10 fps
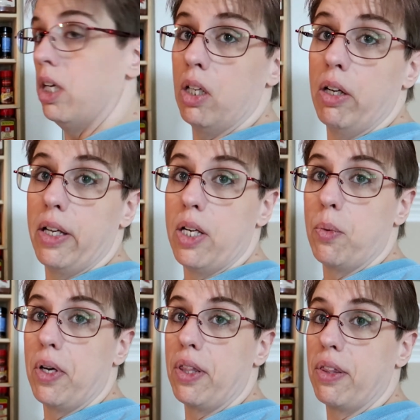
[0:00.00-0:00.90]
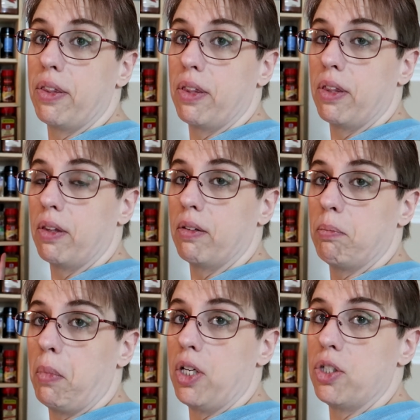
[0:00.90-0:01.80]
cooking with
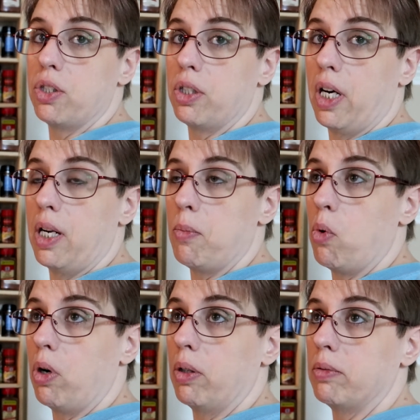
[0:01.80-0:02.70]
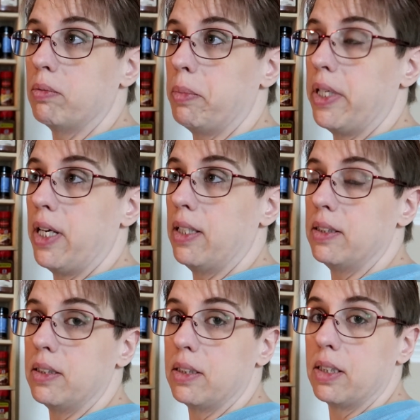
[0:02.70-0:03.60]
much anymore
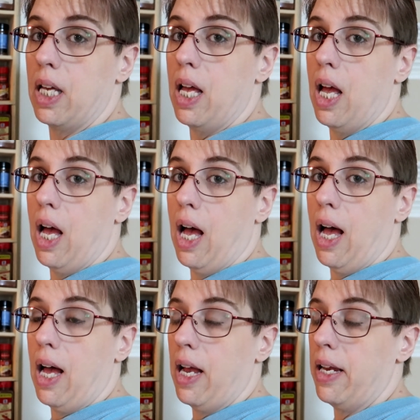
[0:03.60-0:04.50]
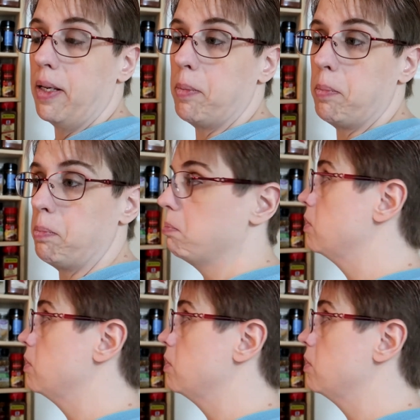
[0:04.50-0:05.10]
because I am